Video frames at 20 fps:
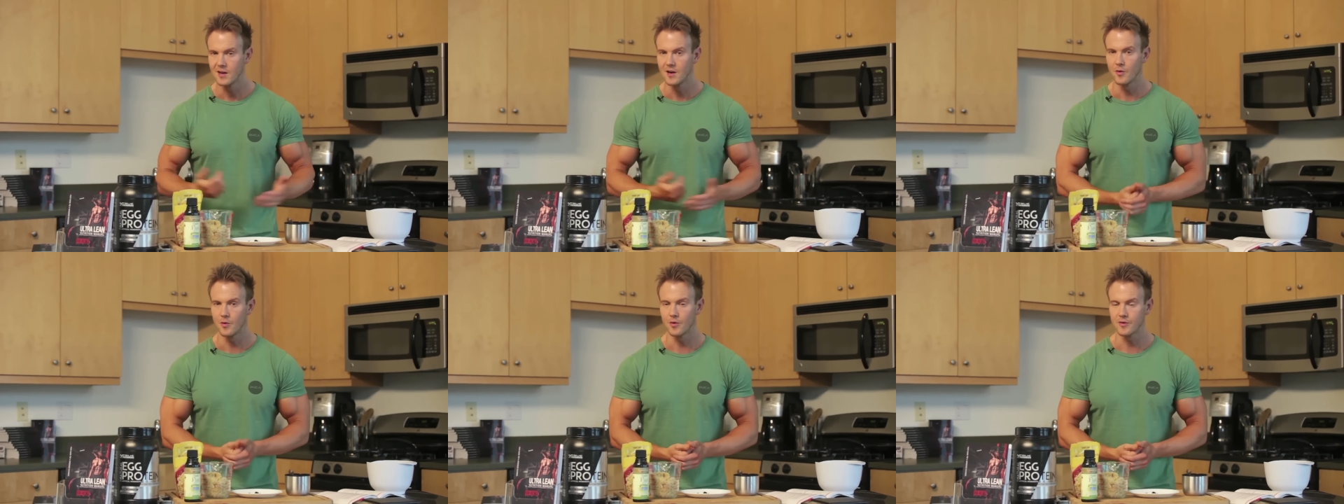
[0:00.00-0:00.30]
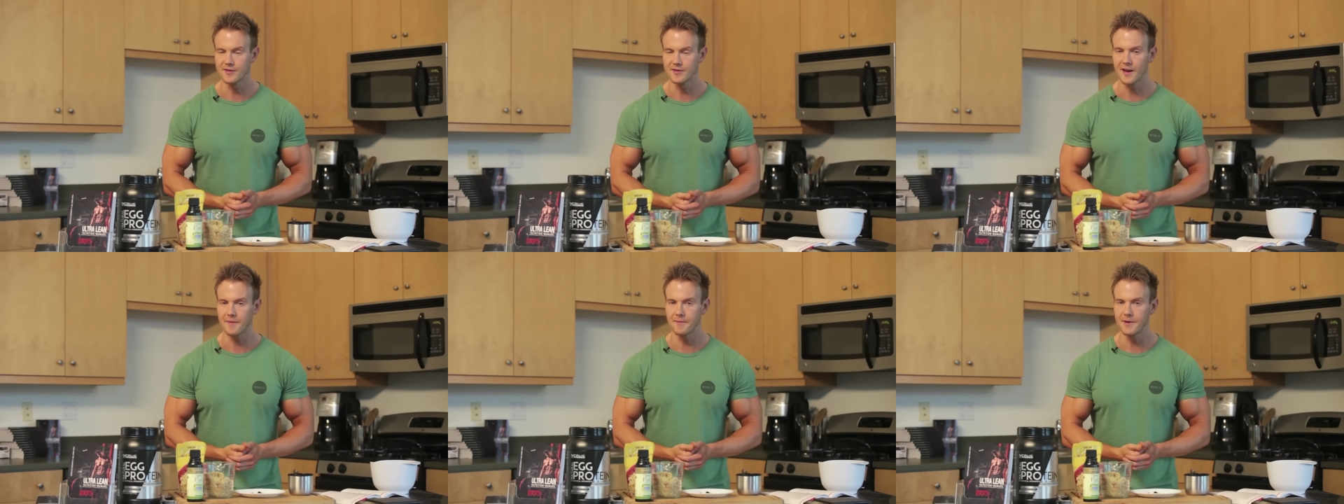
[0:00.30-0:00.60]
What does
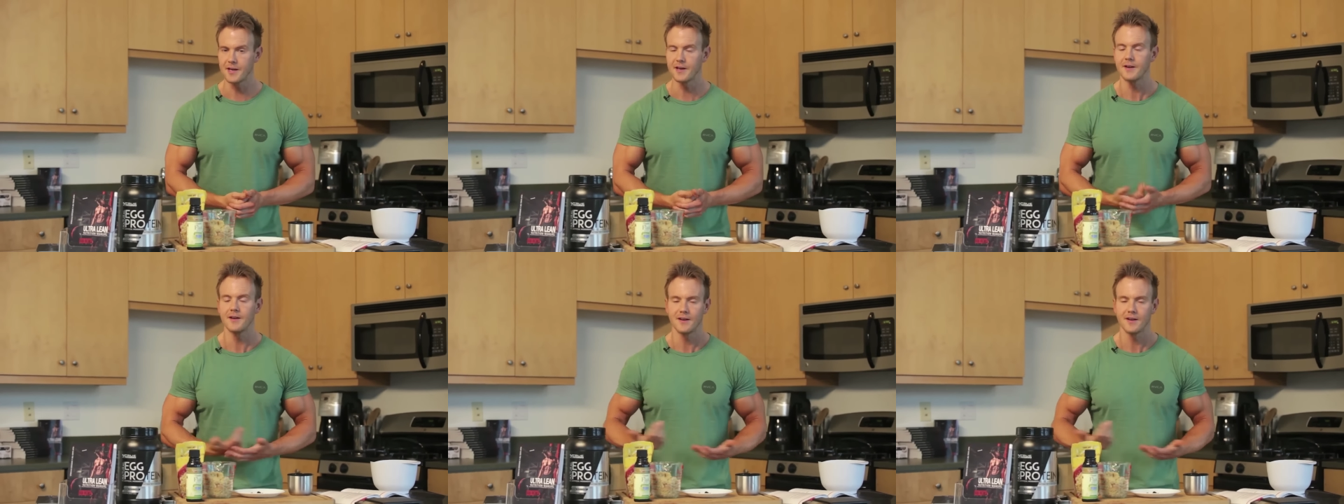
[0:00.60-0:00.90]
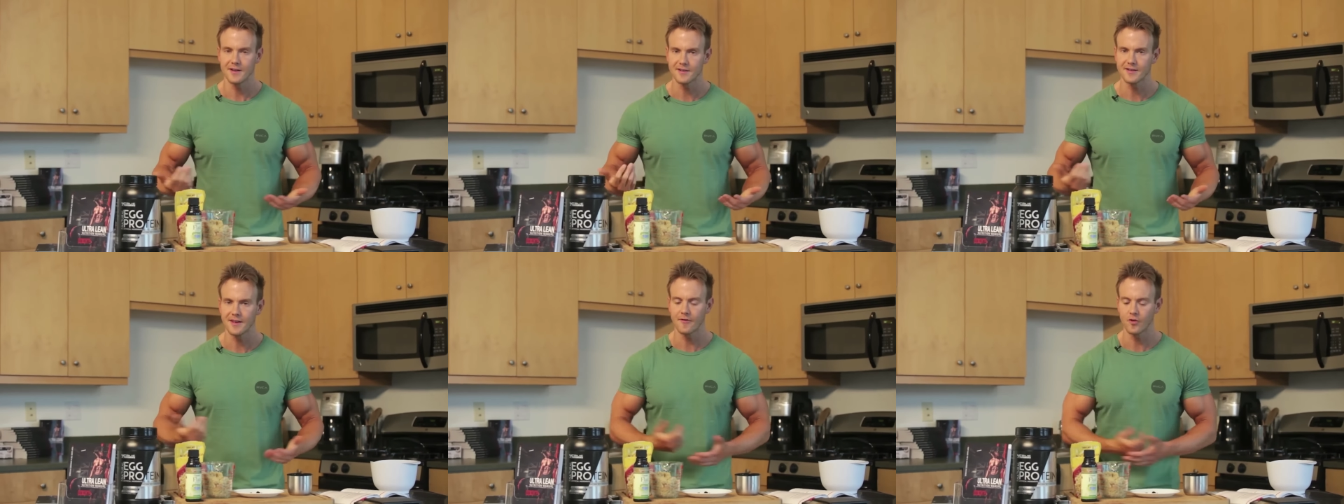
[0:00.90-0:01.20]
that mean?
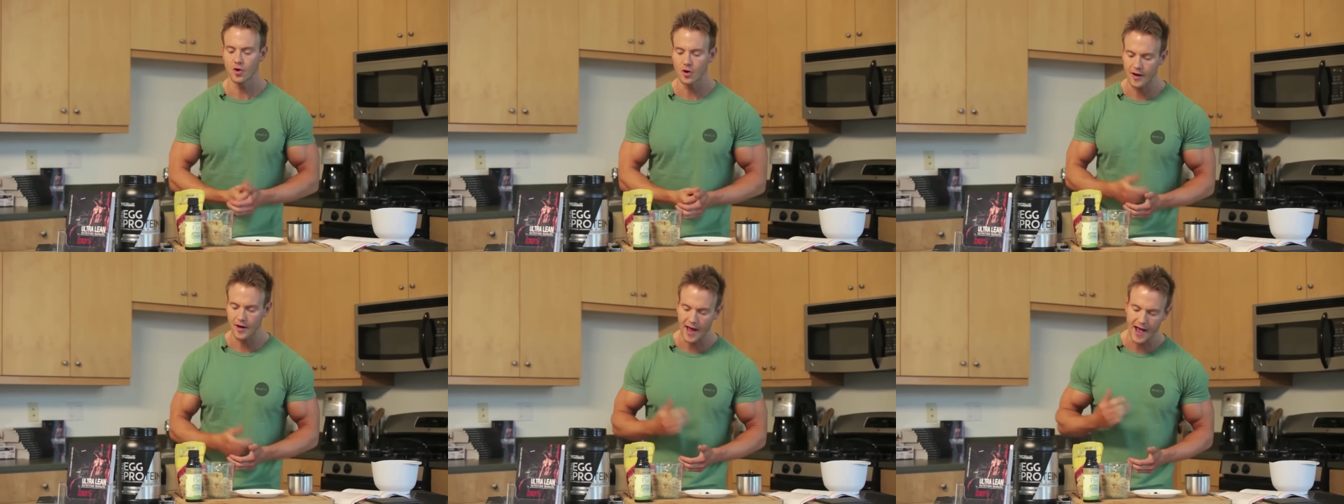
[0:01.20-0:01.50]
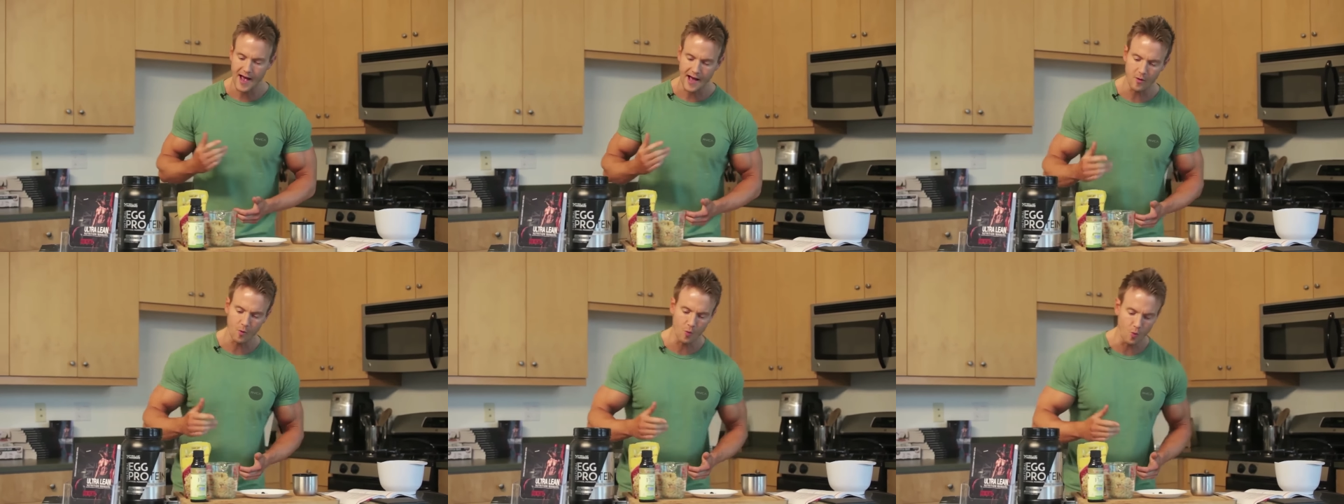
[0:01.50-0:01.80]
Let's have a look
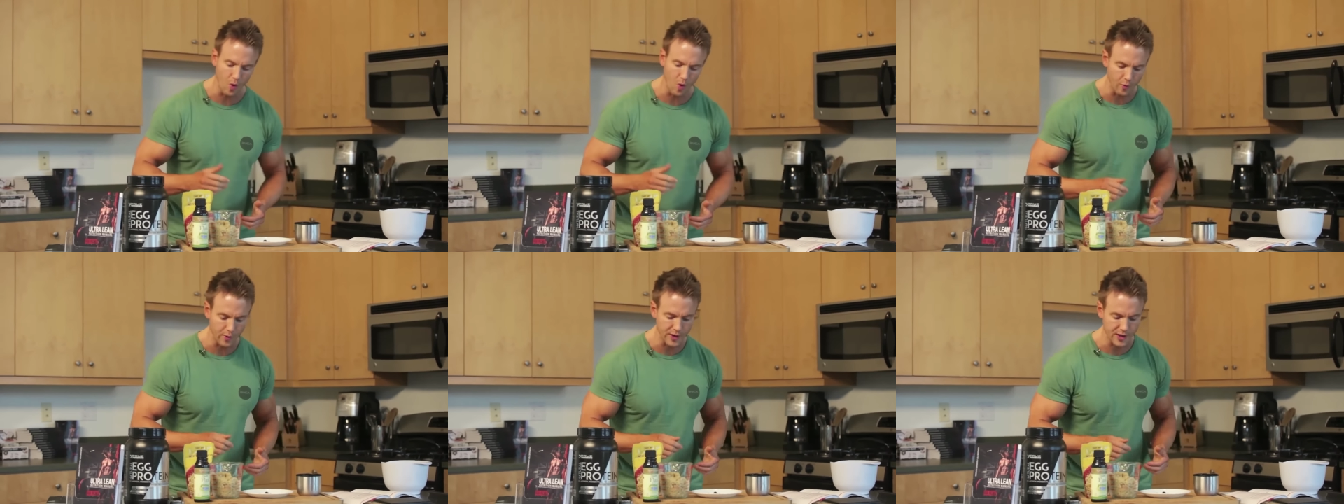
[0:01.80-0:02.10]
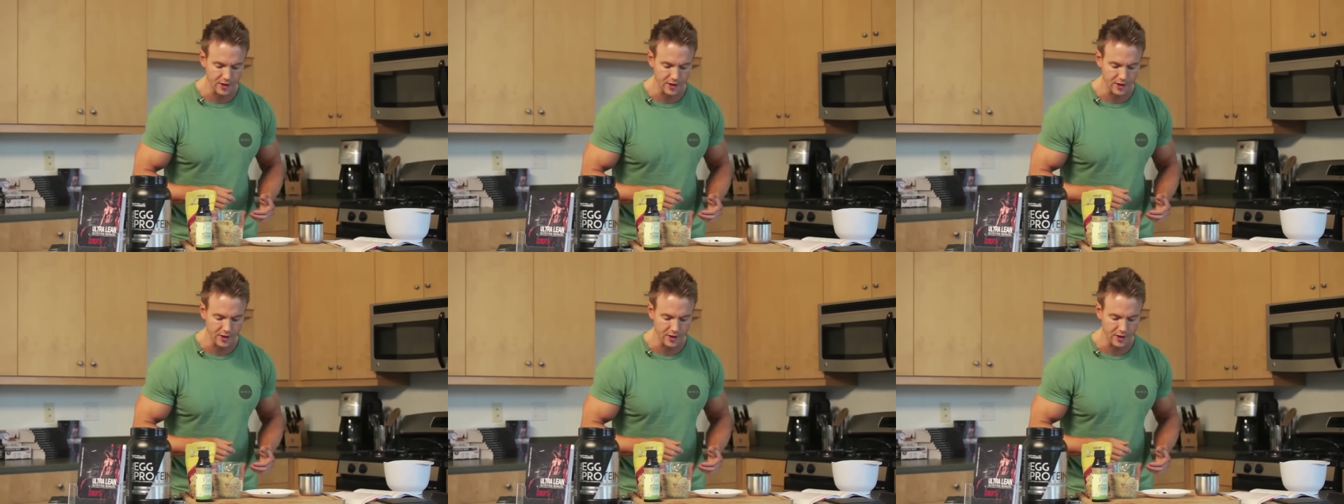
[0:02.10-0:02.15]
at what we're